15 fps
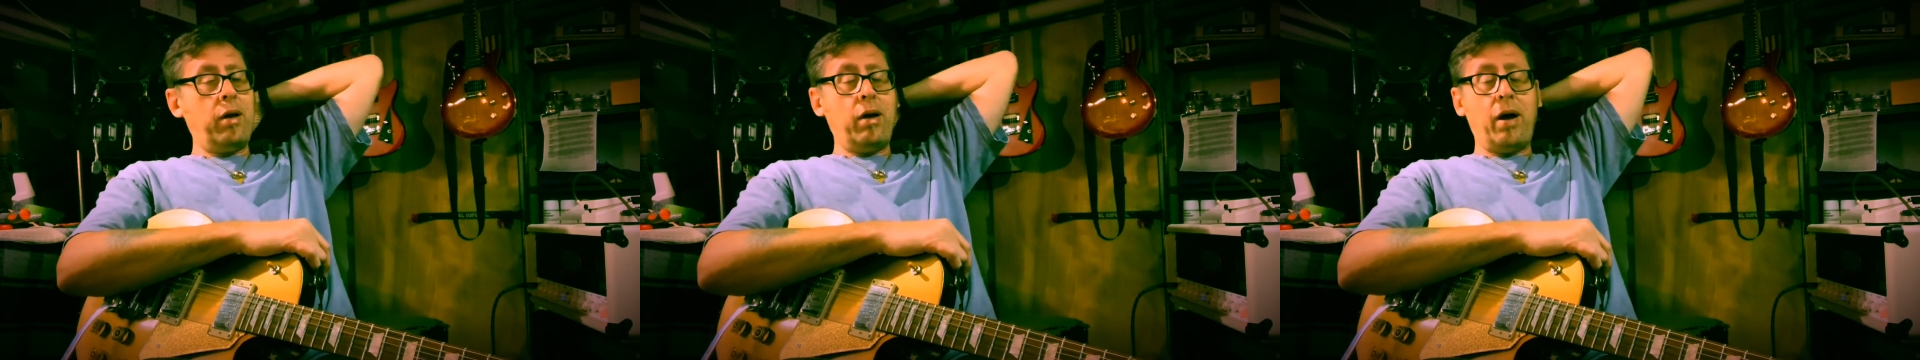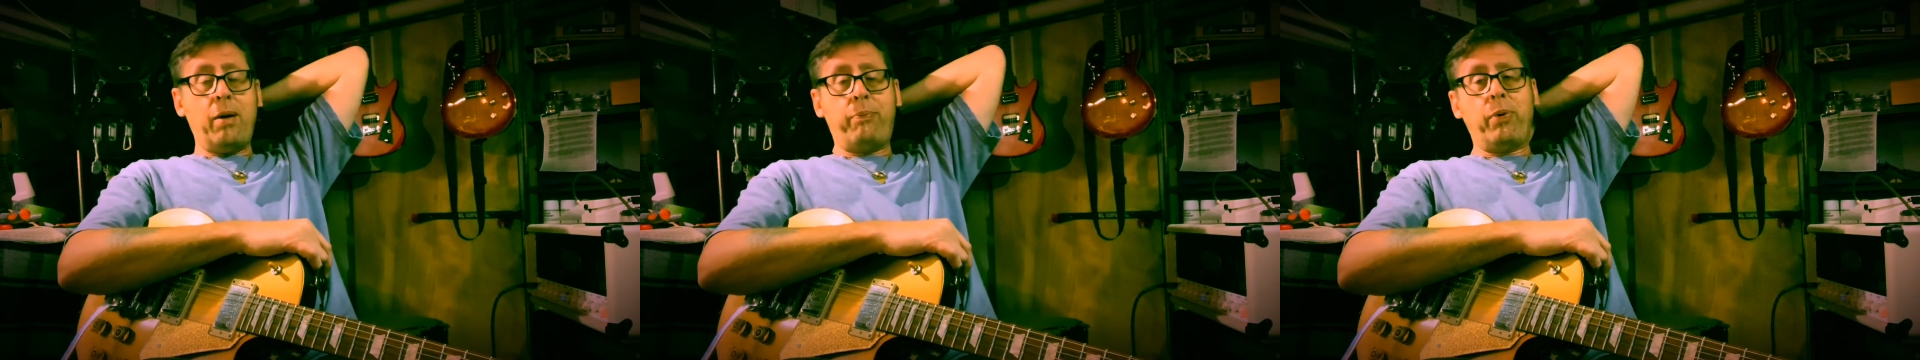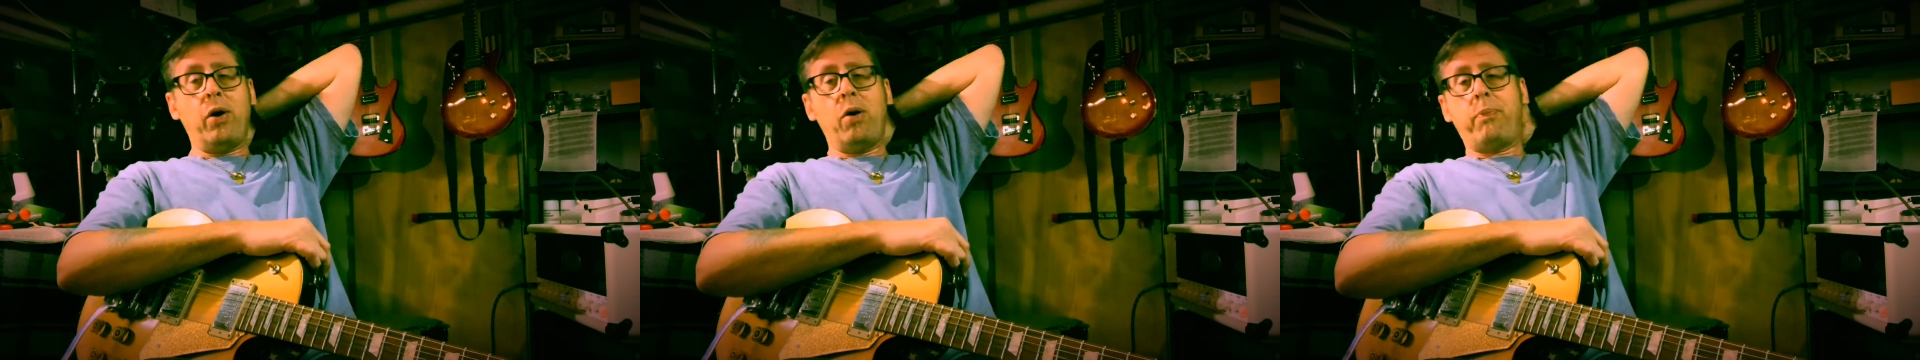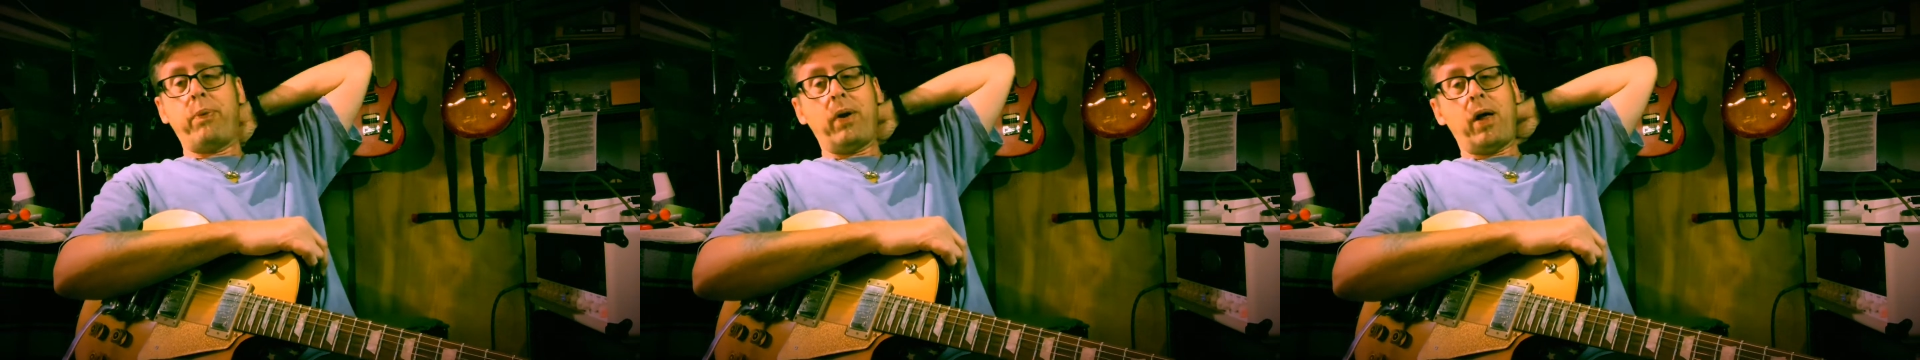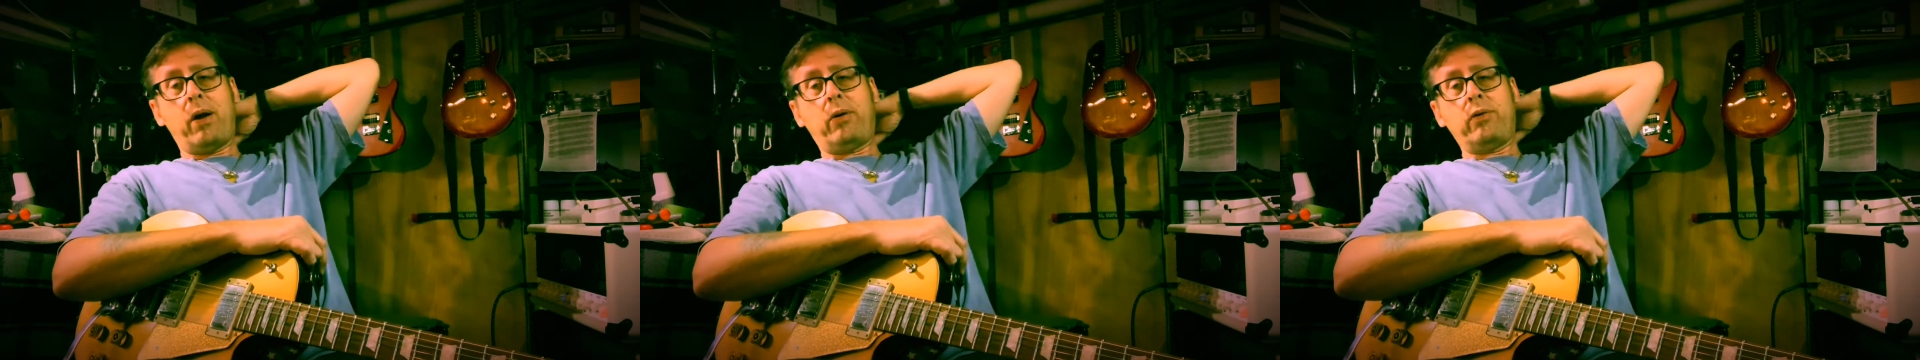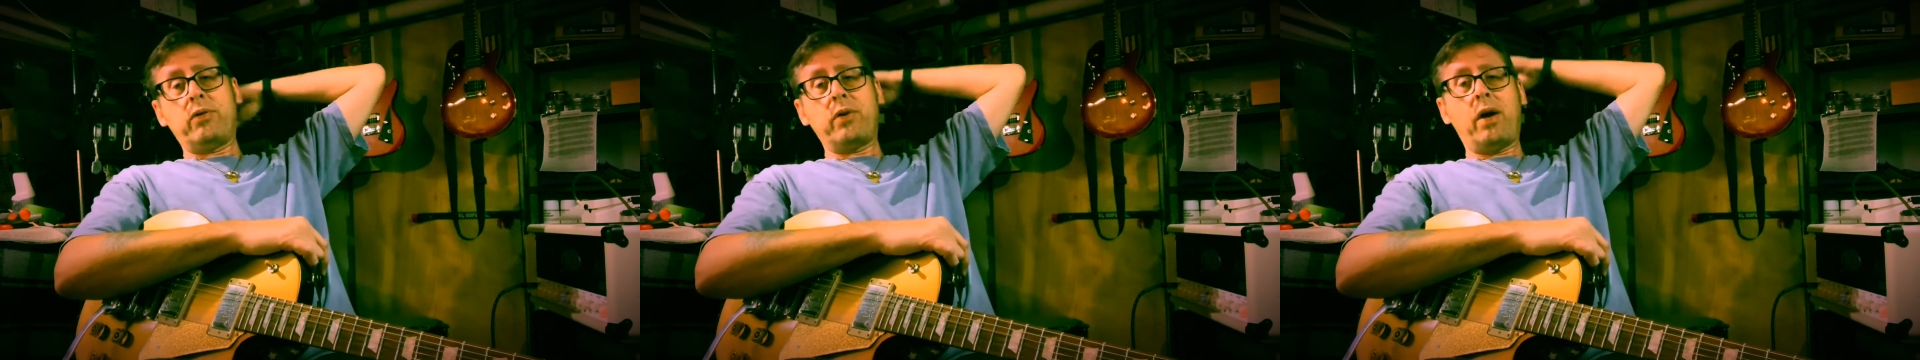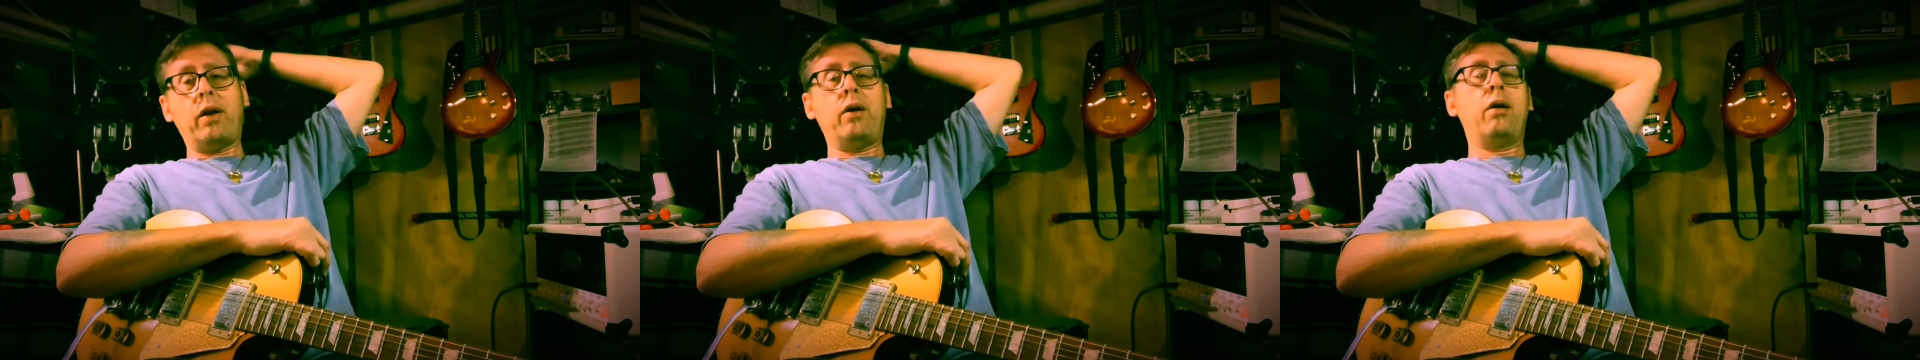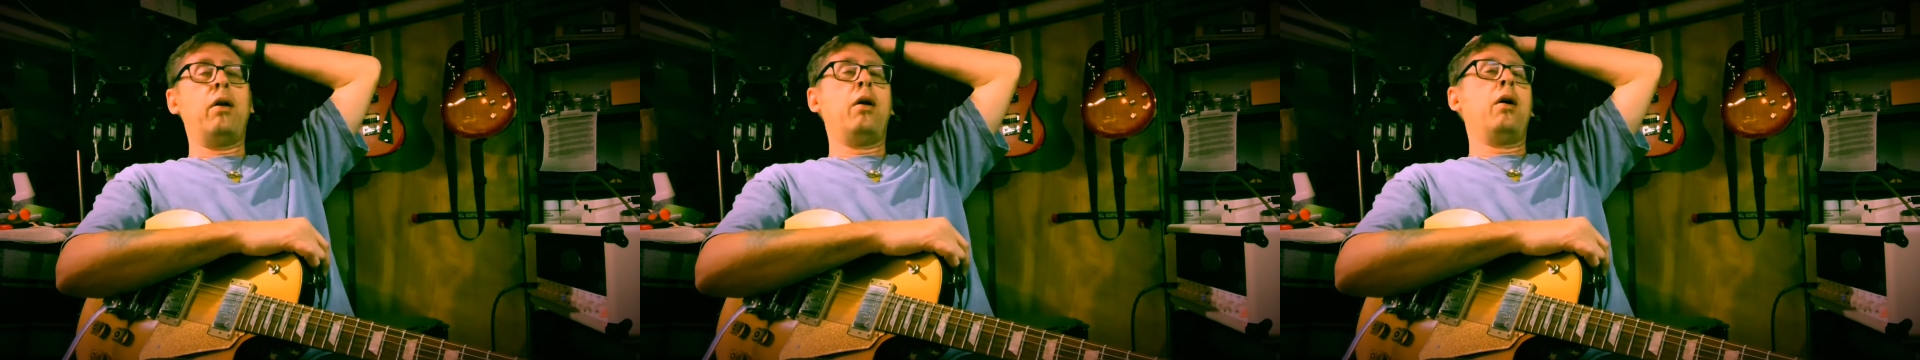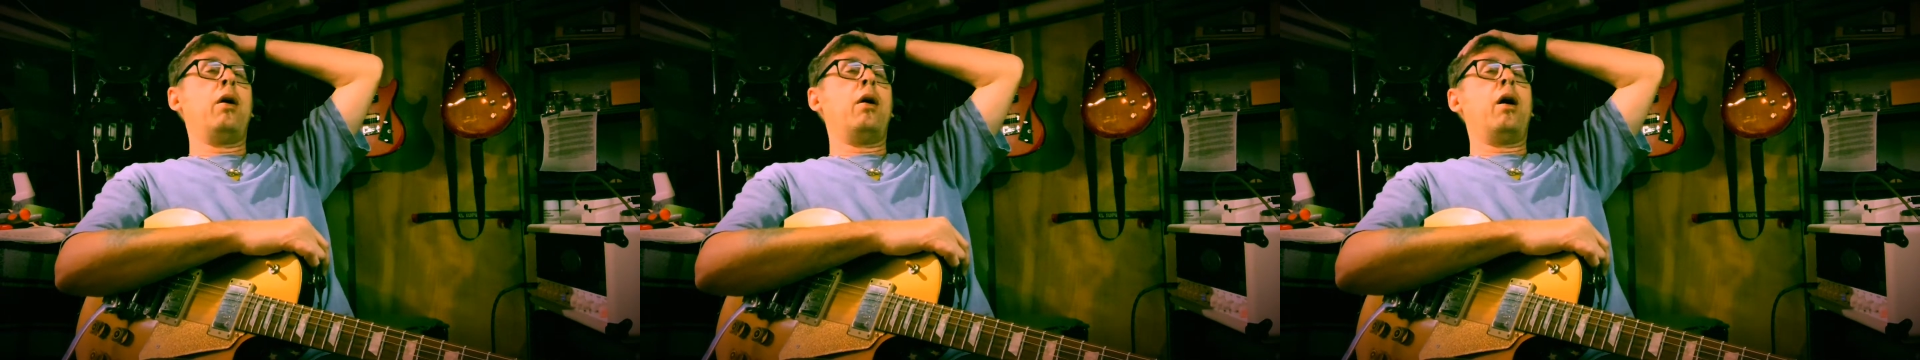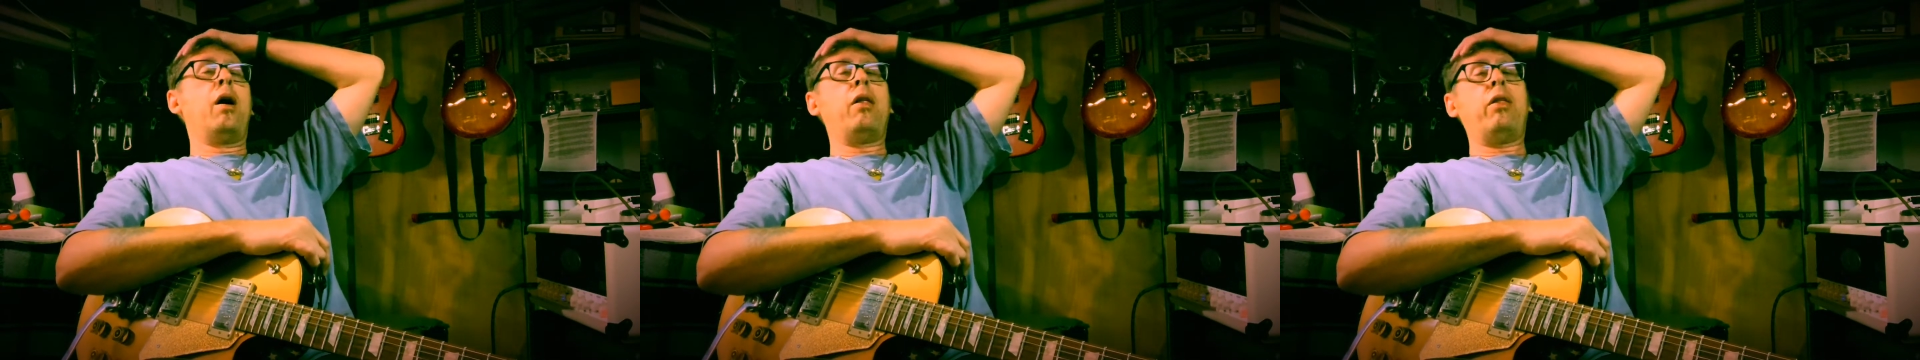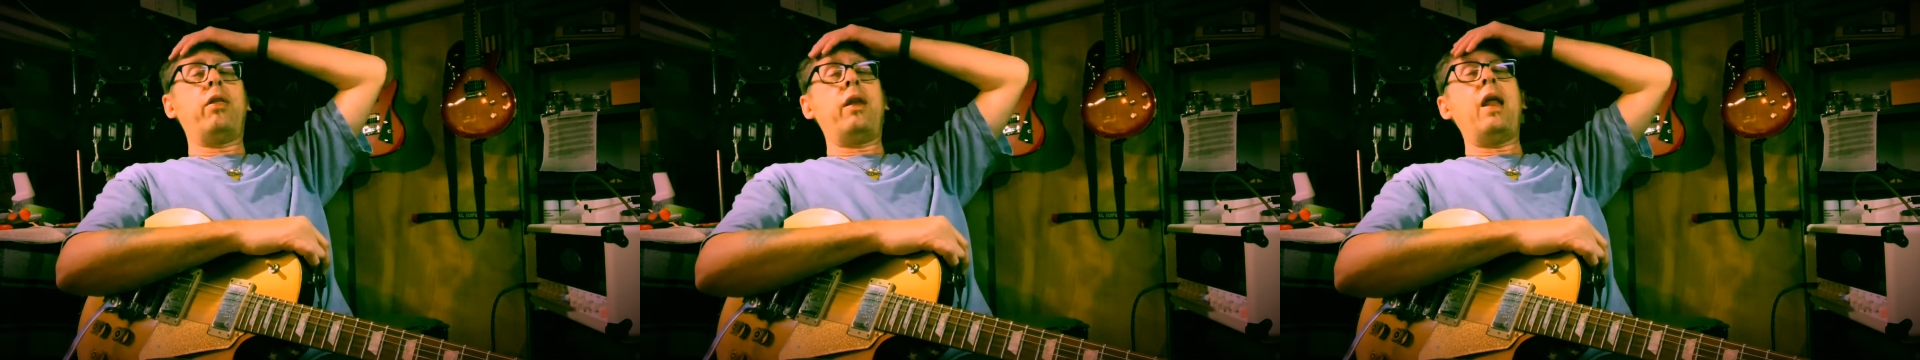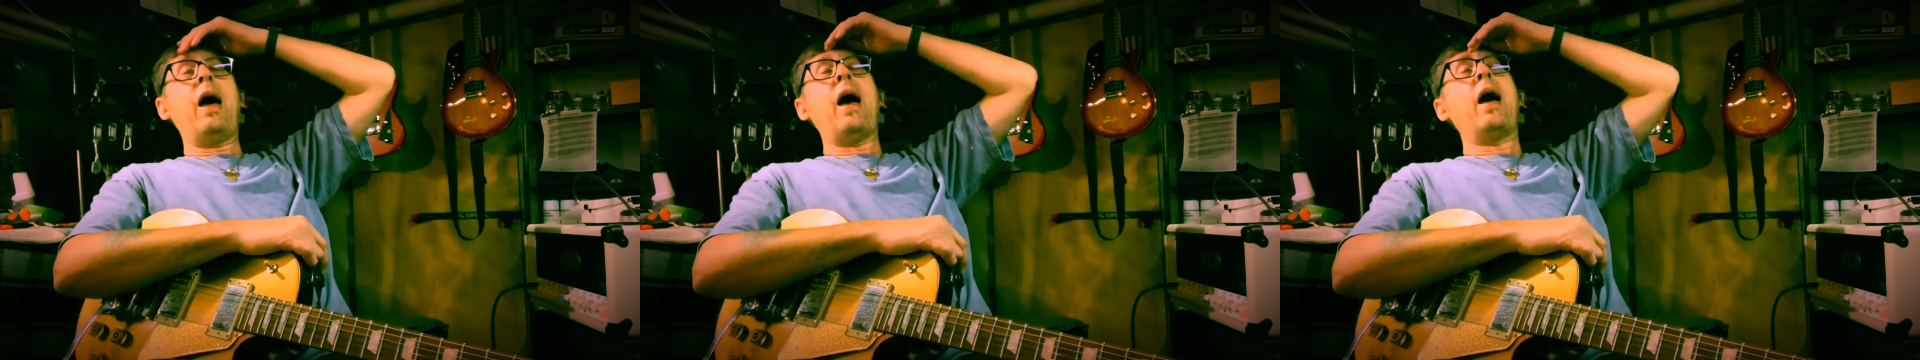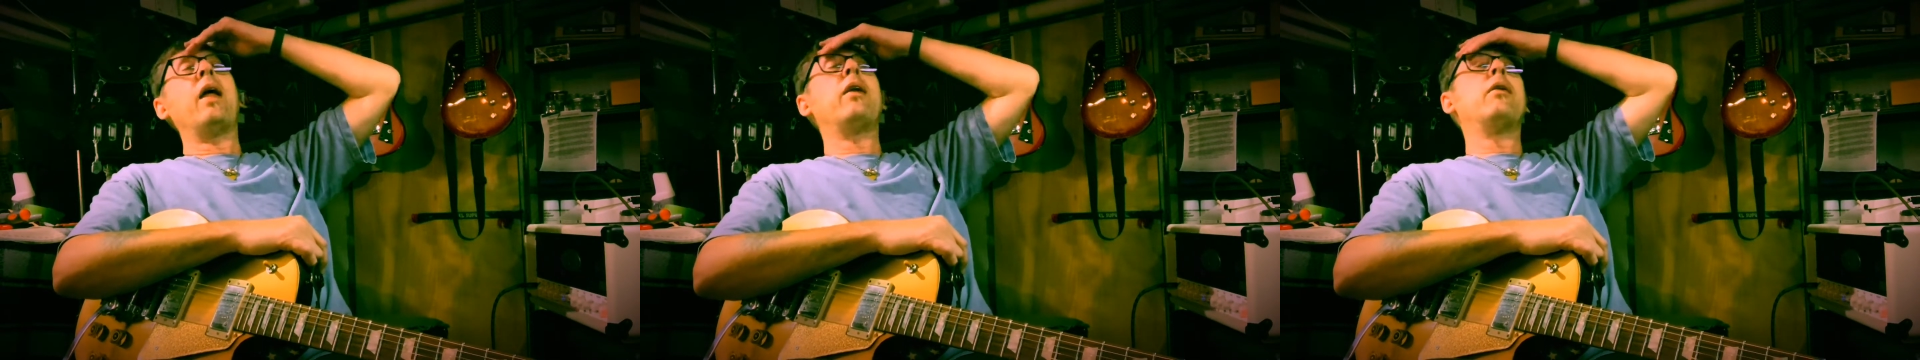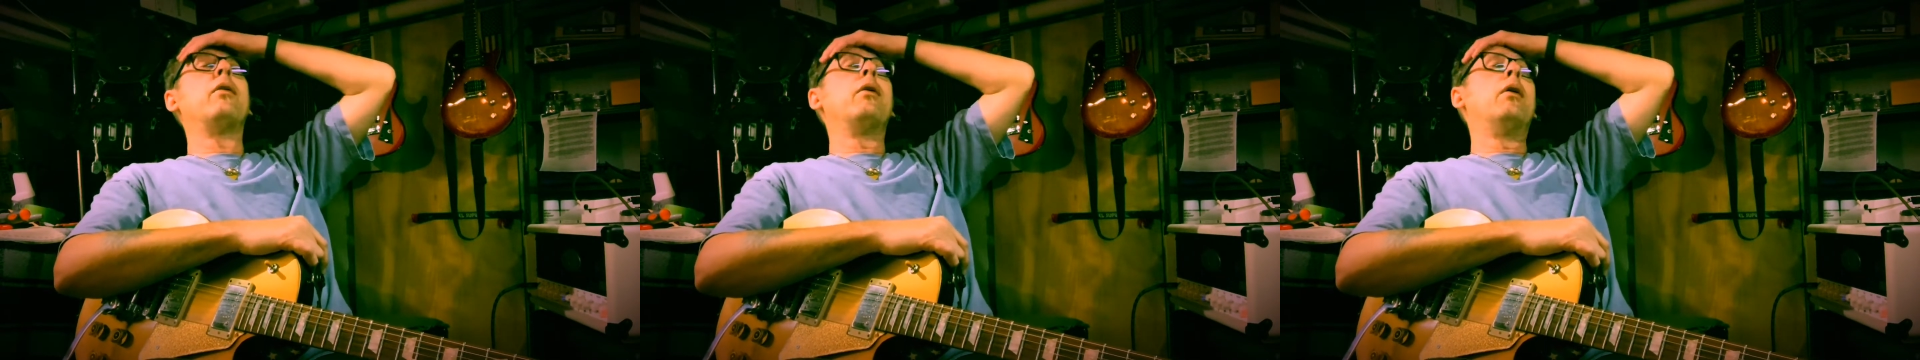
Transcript: I burp, but I don't gent. Other than that,